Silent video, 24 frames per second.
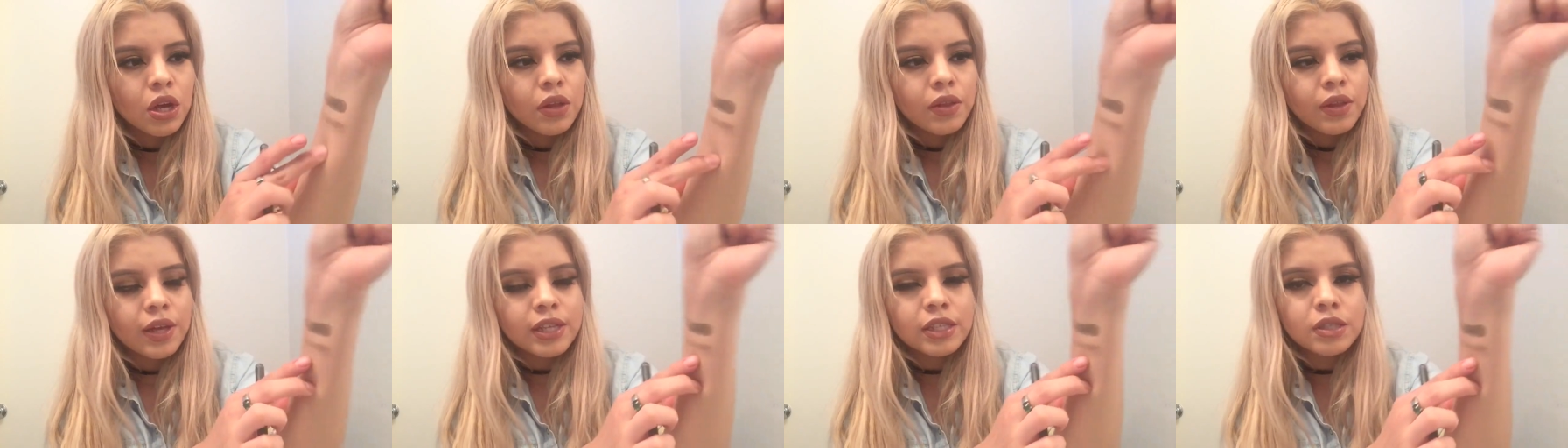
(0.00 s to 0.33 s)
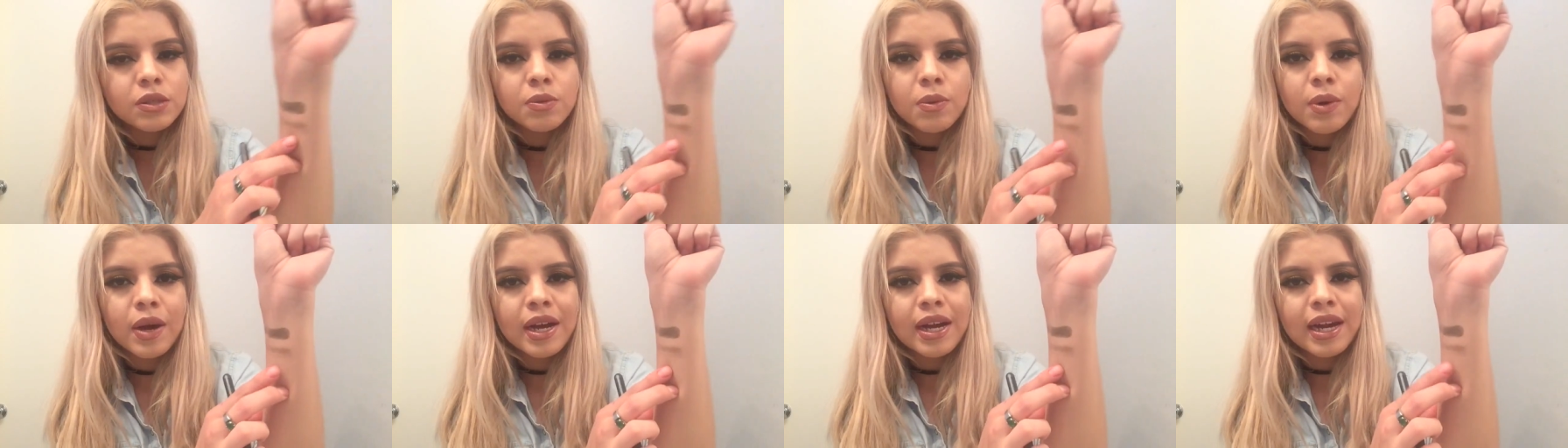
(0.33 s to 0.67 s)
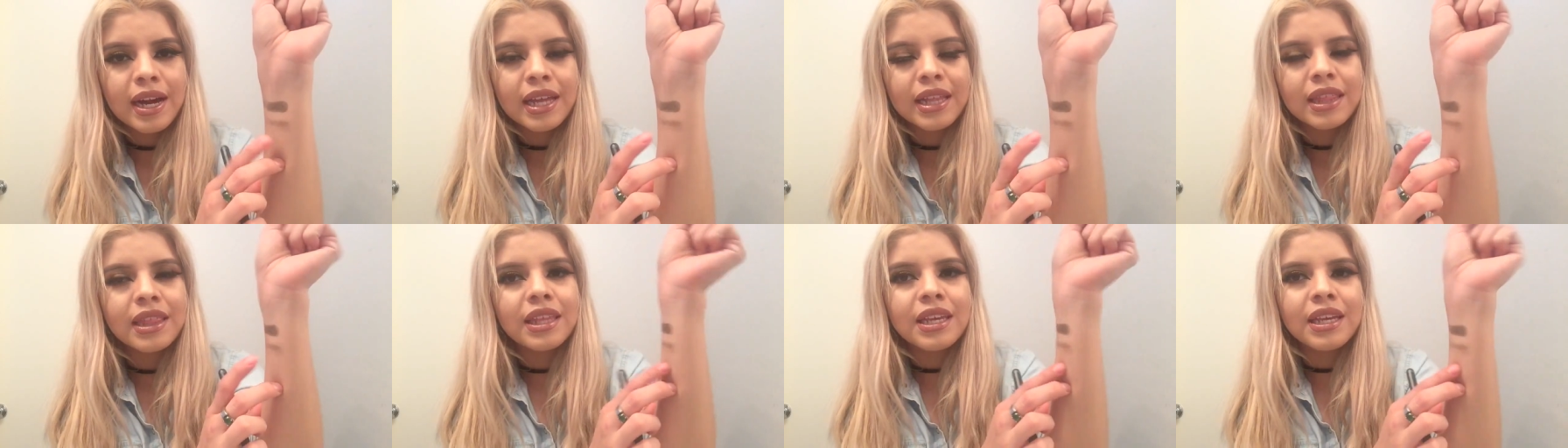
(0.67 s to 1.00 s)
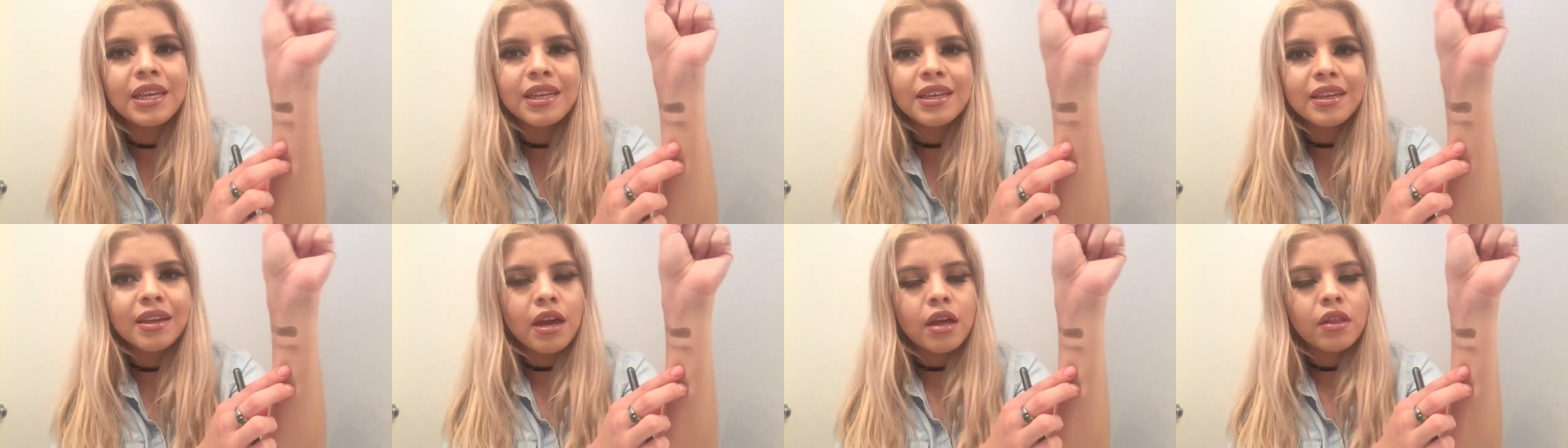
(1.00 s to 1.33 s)
That's why I
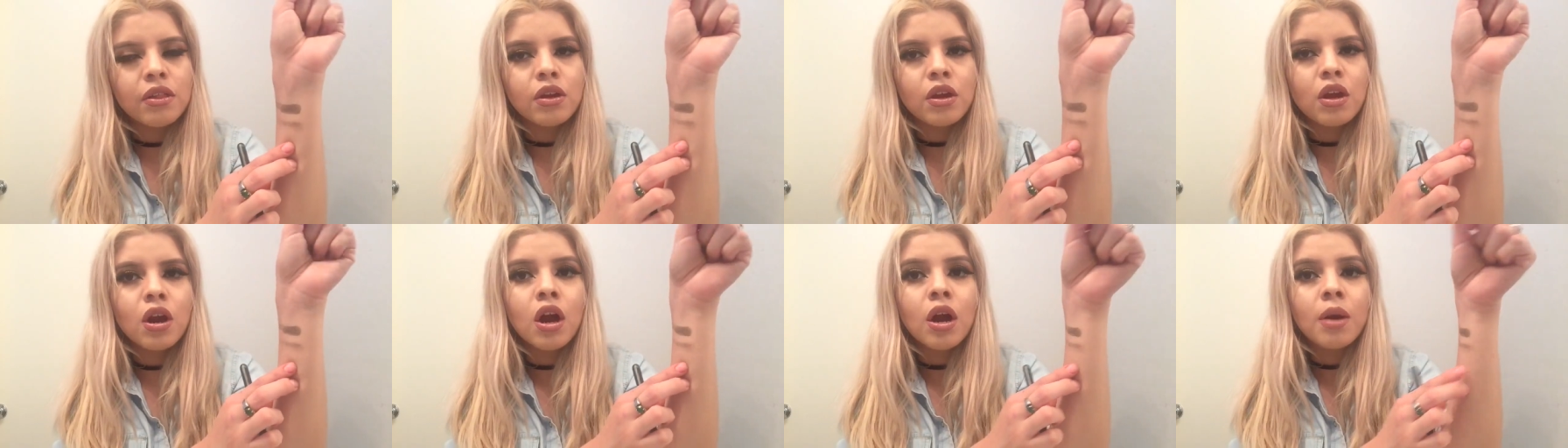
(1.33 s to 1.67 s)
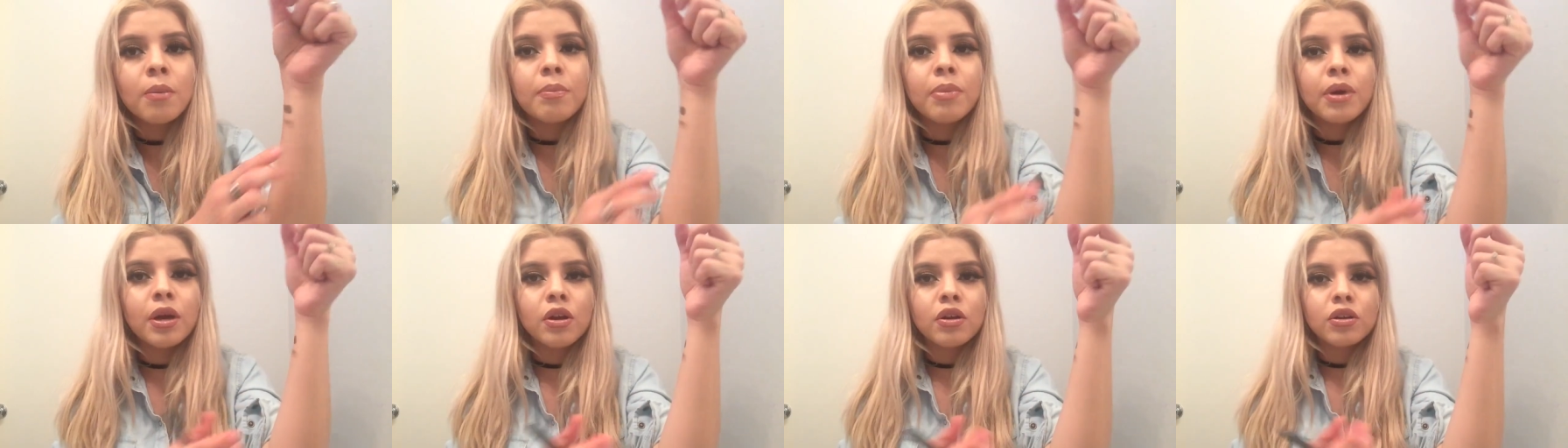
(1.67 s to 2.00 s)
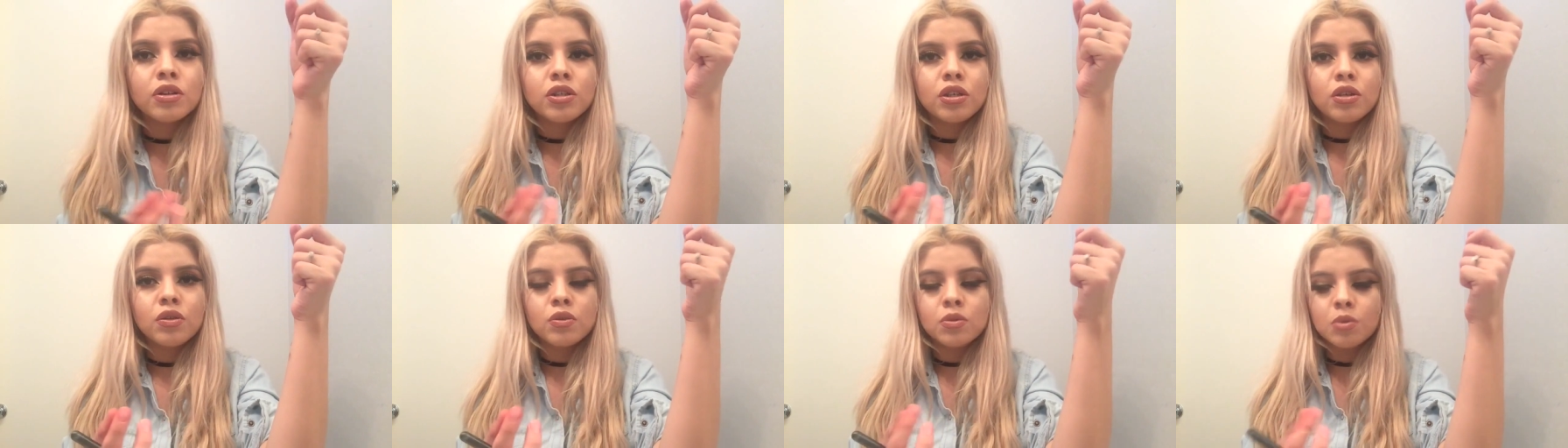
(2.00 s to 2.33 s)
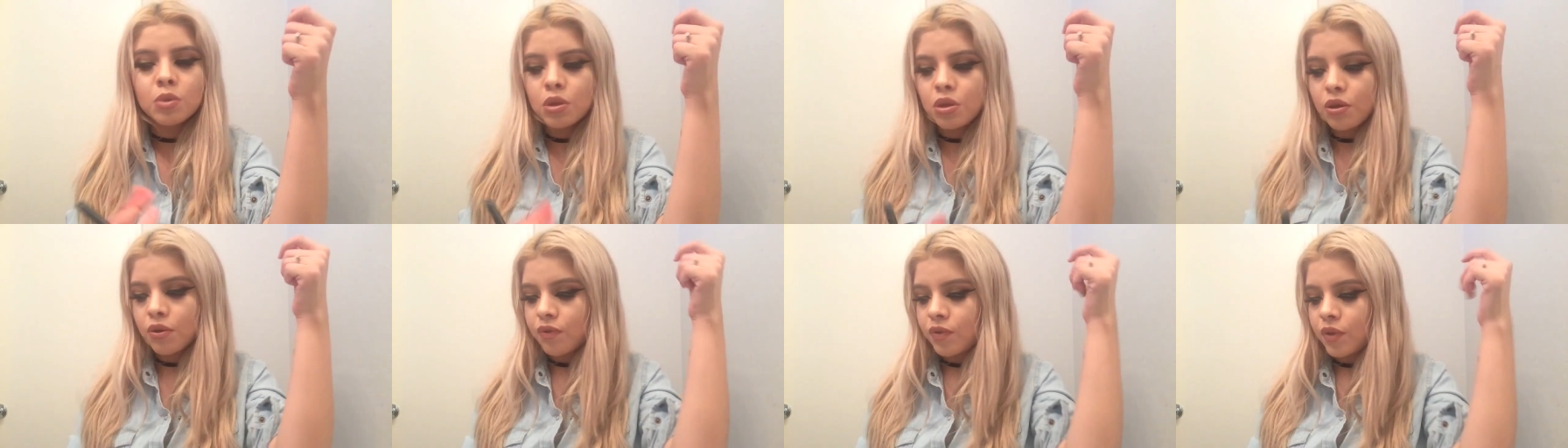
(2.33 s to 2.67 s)
think, yeah, they are better to use
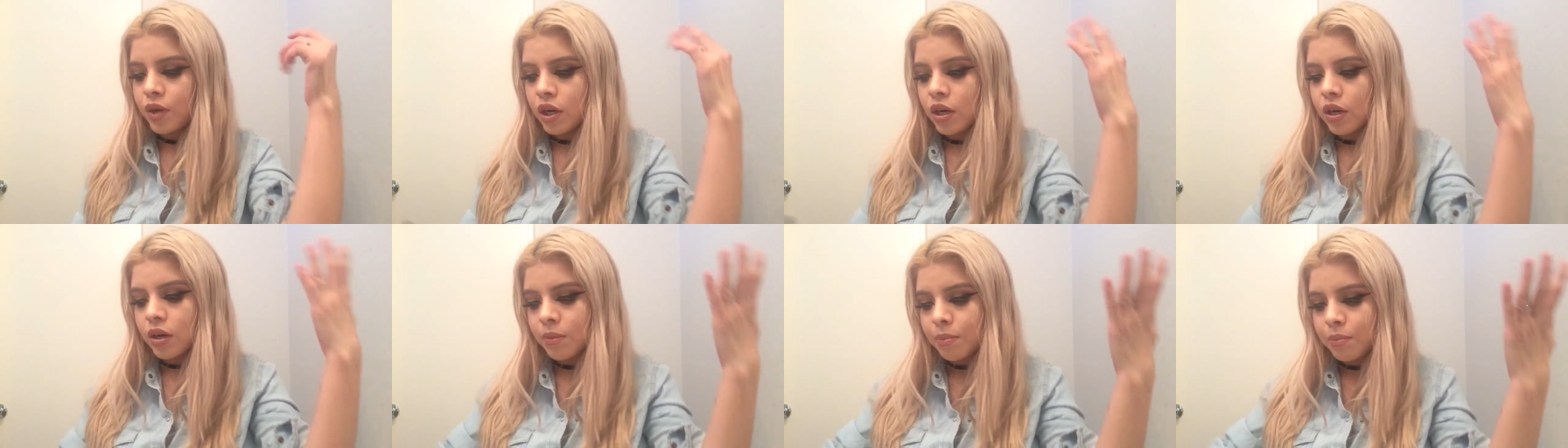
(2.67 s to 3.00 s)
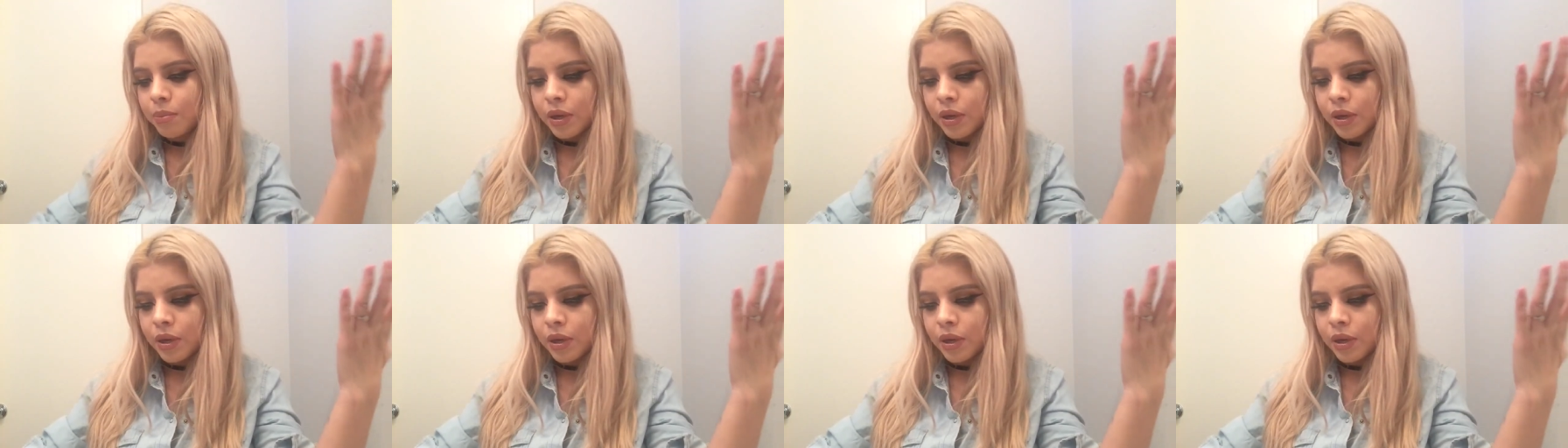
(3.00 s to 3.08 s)
with your finger,